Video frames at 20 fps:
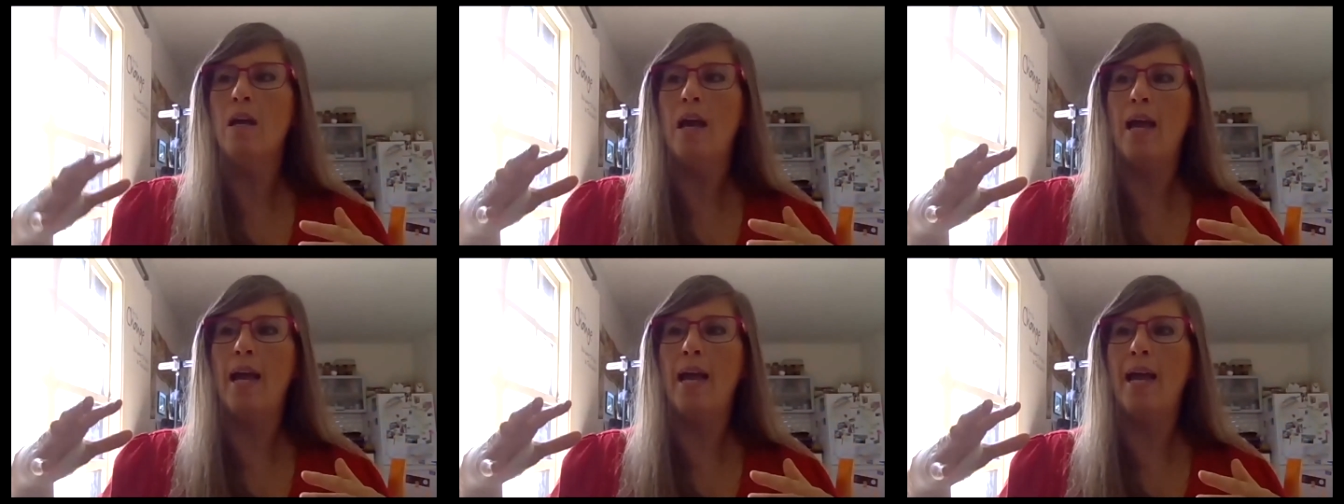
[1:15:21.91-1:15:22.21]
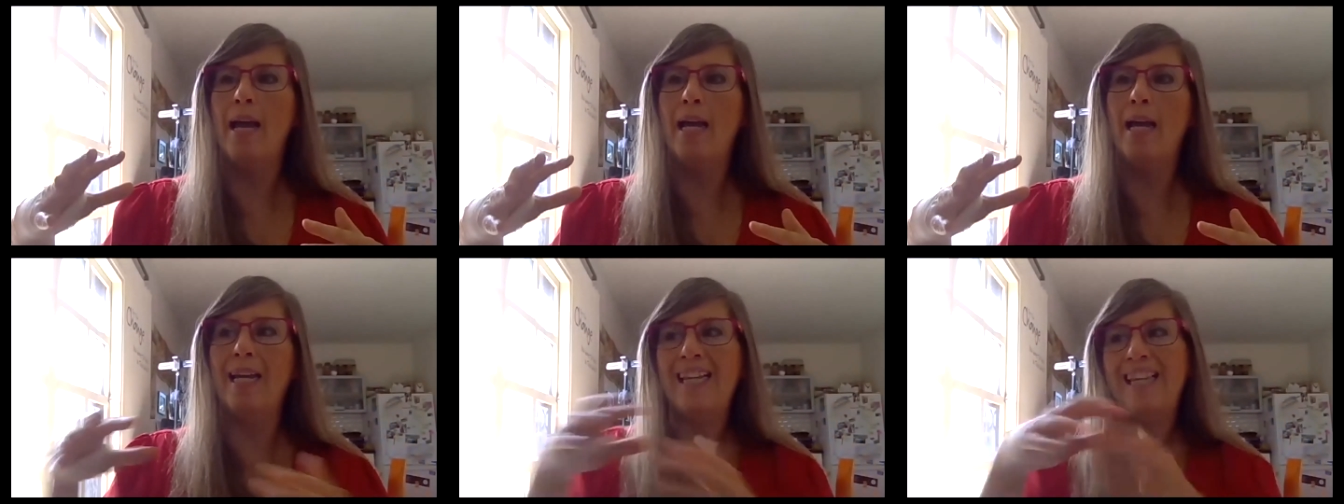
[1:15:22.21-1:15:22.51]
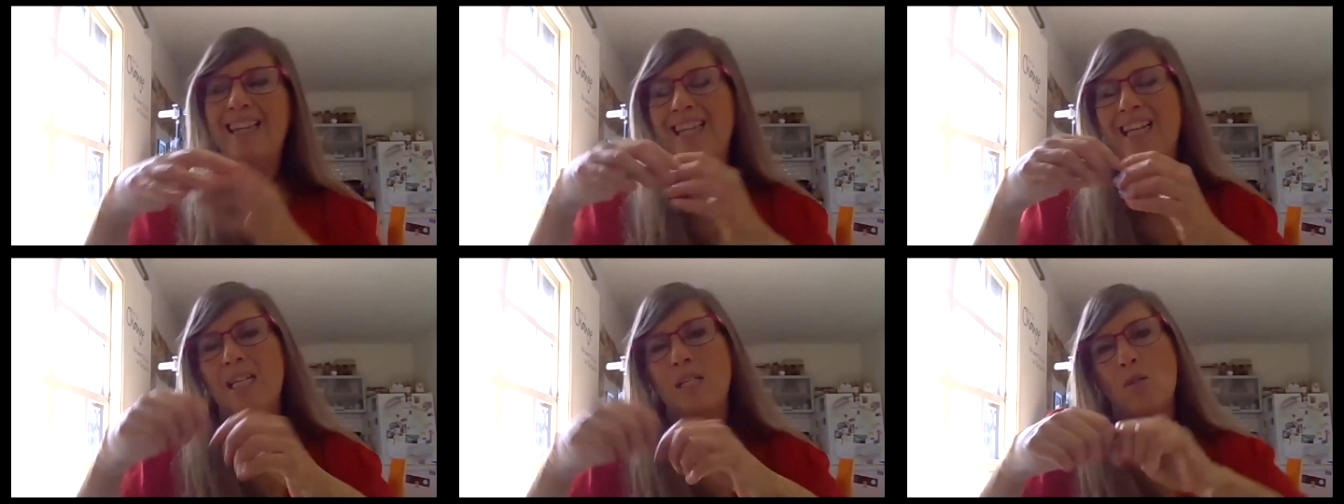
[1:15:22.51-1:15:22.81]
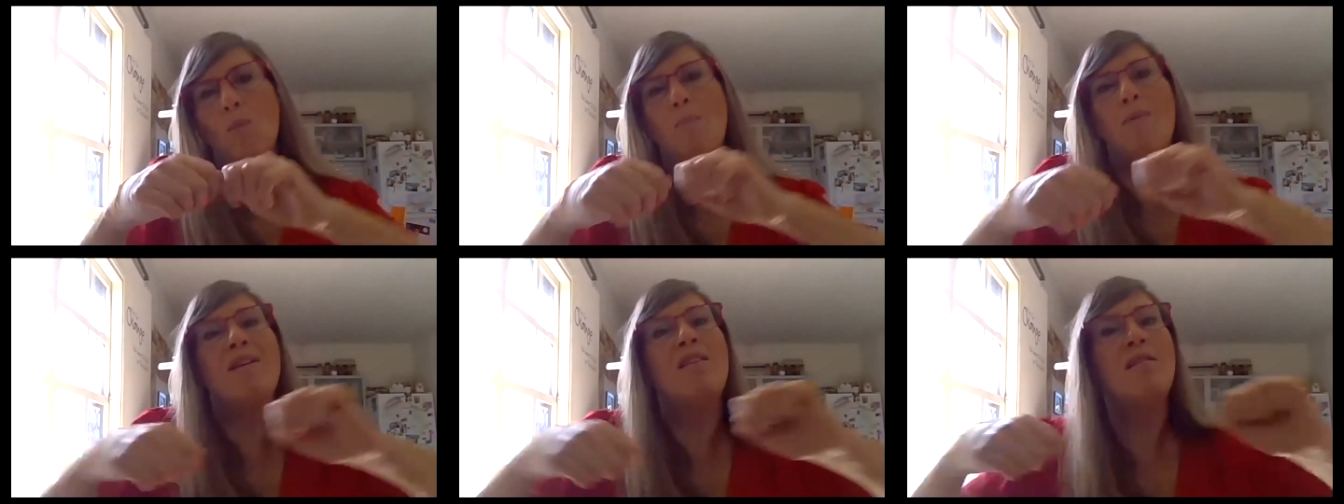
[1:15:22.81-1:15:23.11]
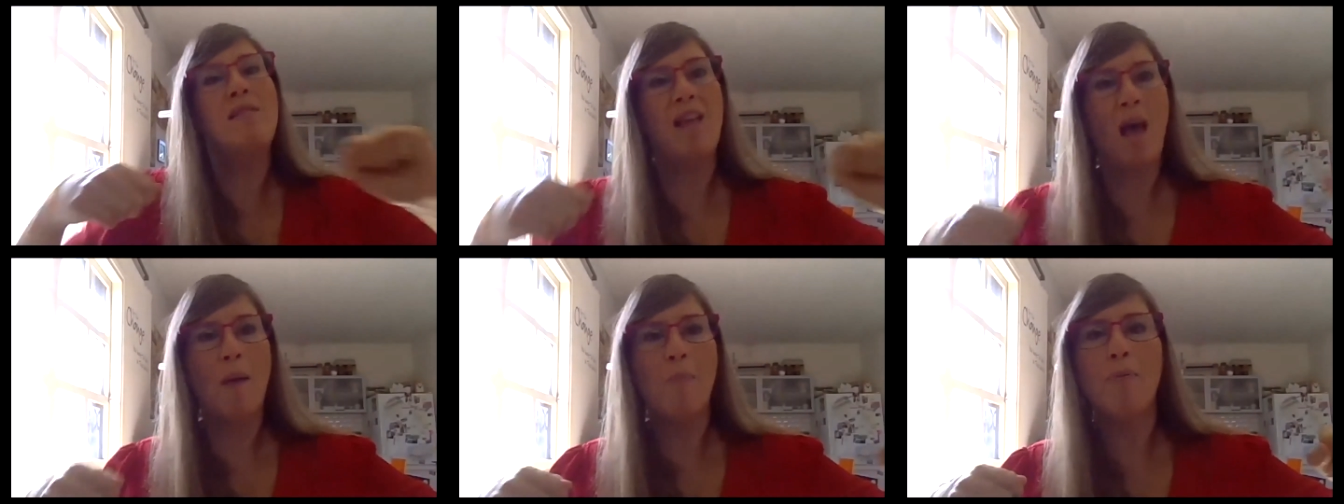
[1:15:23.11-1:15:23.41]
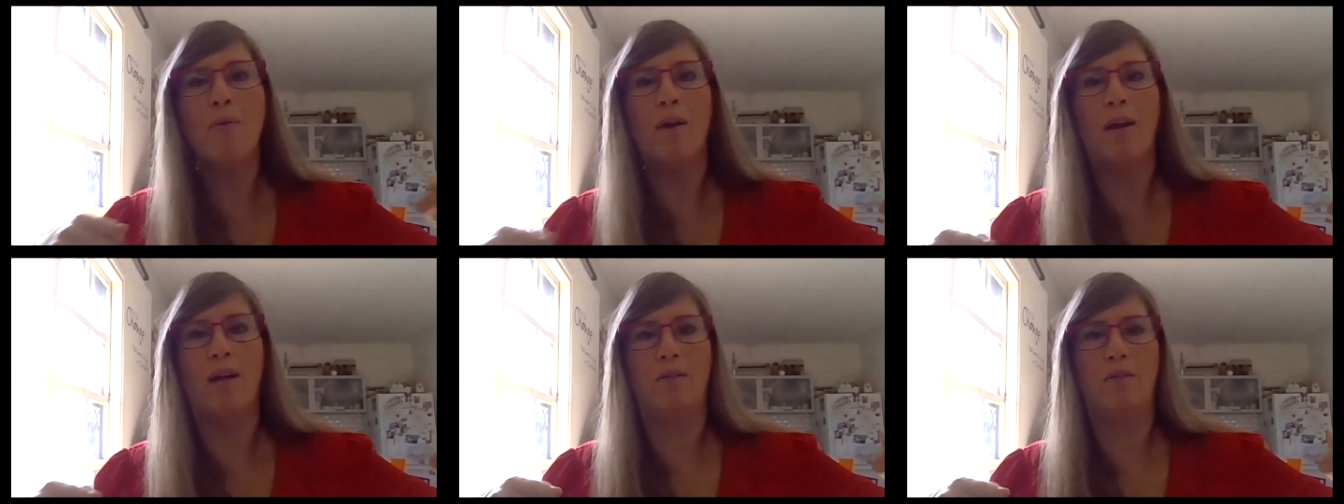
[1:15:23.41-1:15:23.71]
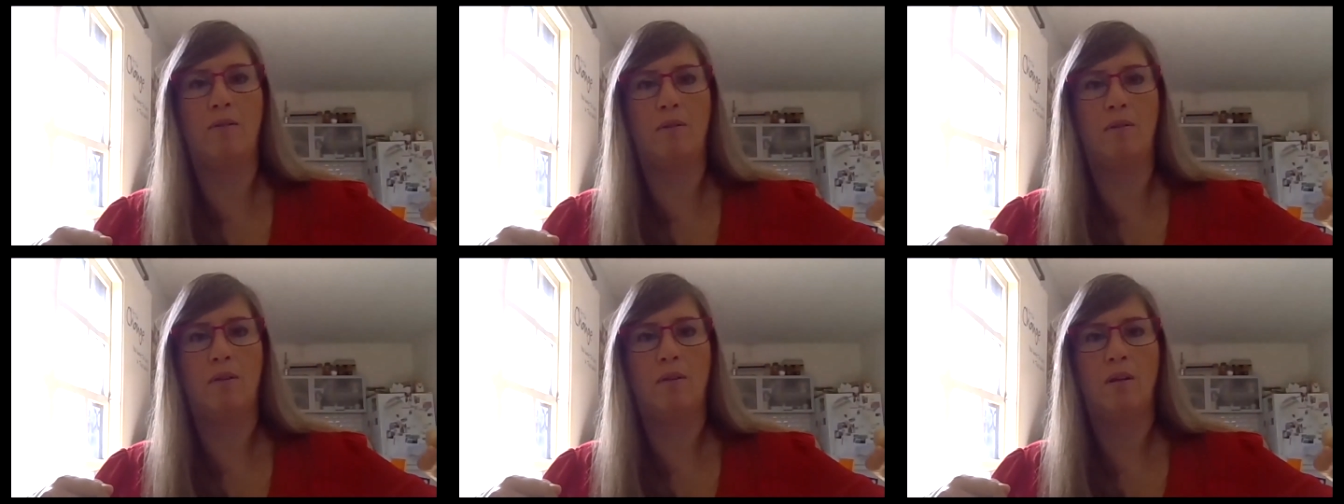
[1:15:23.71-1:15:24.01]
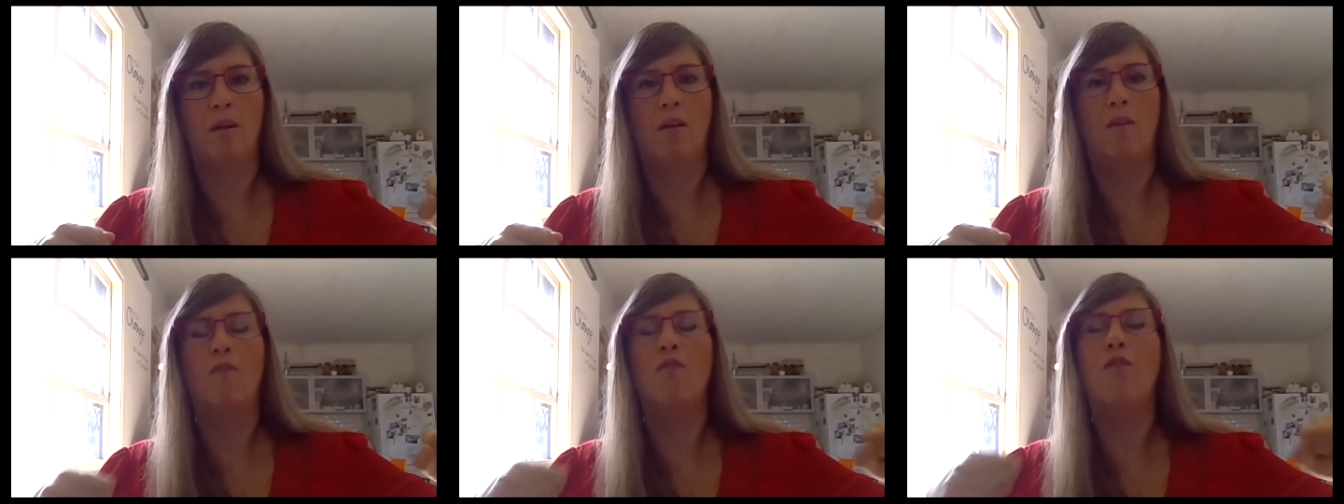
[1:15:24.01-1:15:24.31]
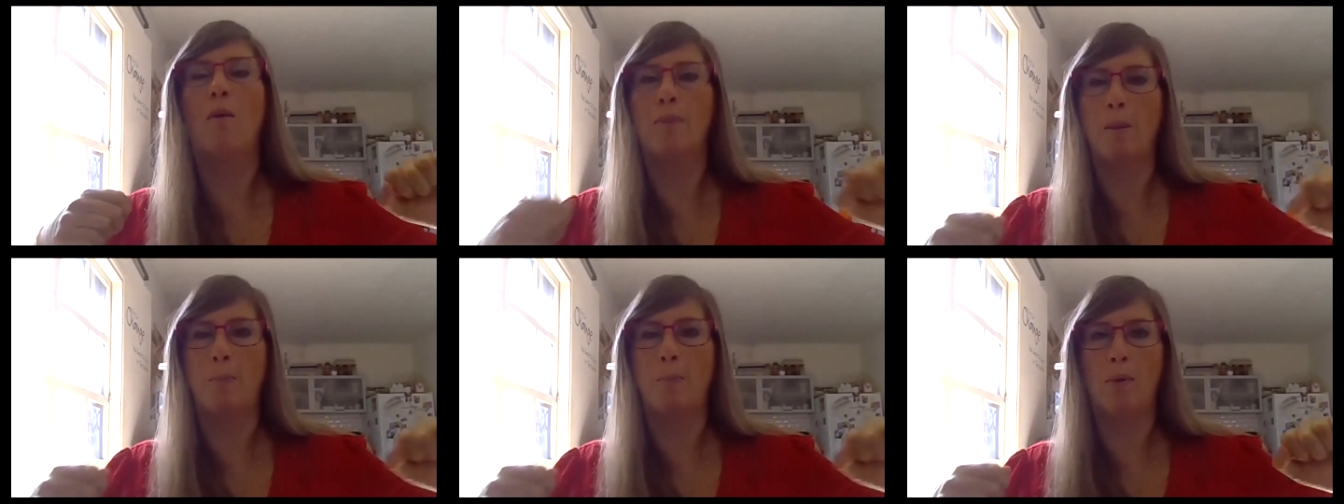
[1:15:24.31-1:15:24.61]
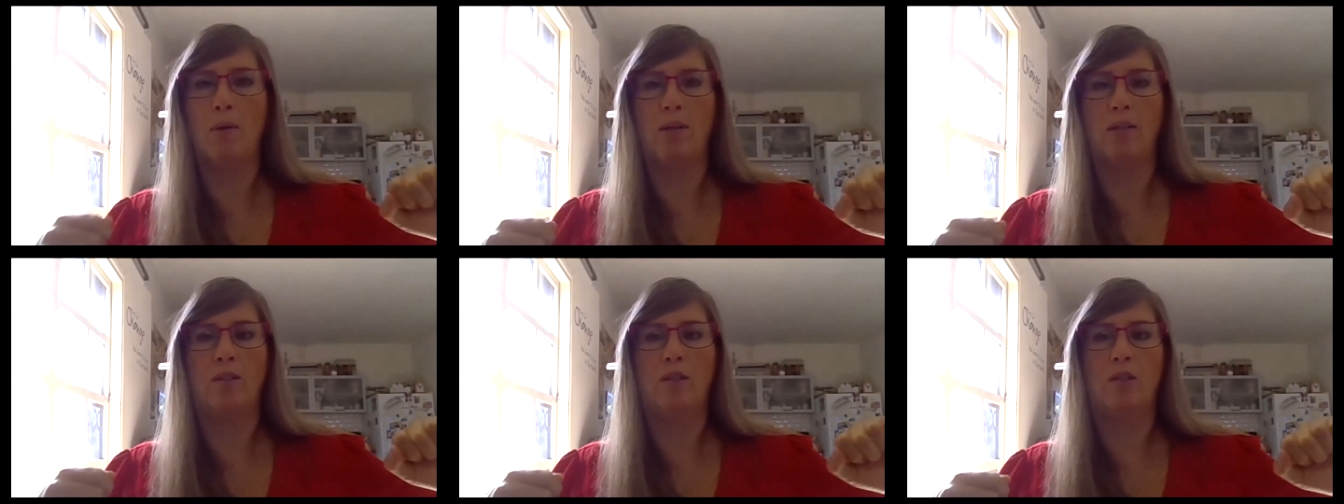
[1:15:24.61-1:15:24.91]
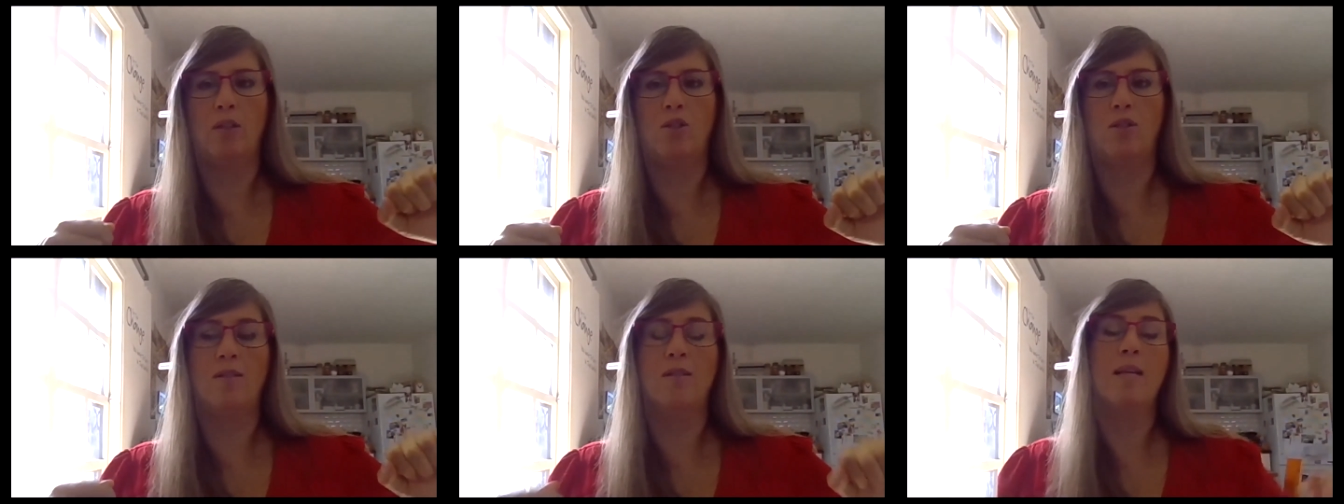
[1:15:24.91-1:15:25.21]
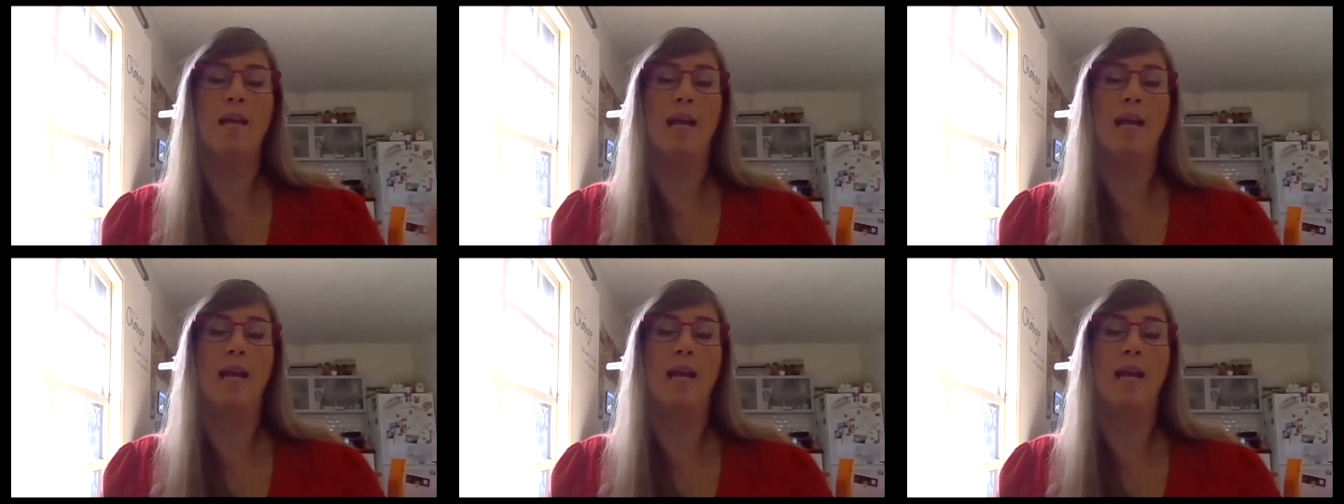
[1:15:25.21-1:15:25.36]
it needs to be separate from the politicians.